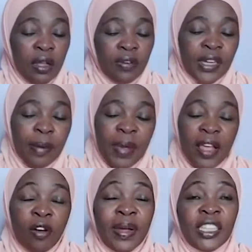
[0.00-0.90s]
written by
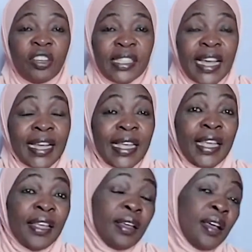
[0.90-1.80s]
Robert
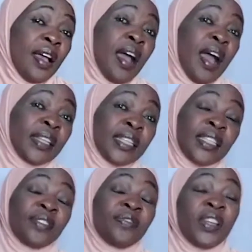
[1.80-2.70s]
Kiyosaki. And this
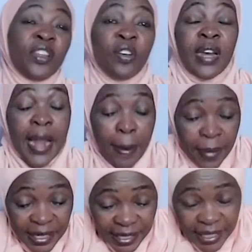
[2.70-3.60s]
is video number
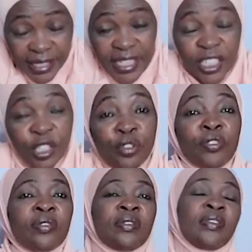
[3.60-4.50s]

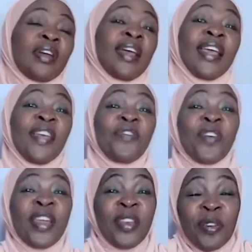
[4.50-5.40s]
62. If you
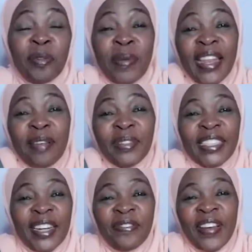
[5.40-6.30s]
are new, my name is
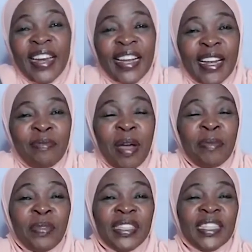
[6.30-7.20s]
Sherifa Nakalema. I'm a
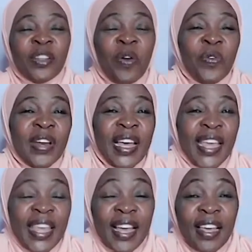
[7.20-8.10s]
business owner
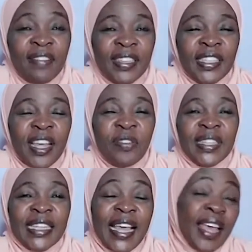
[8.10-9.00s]
here in Virginia,
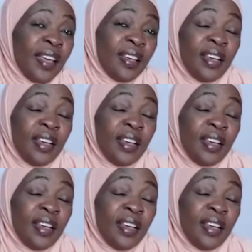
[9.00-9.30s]
USA.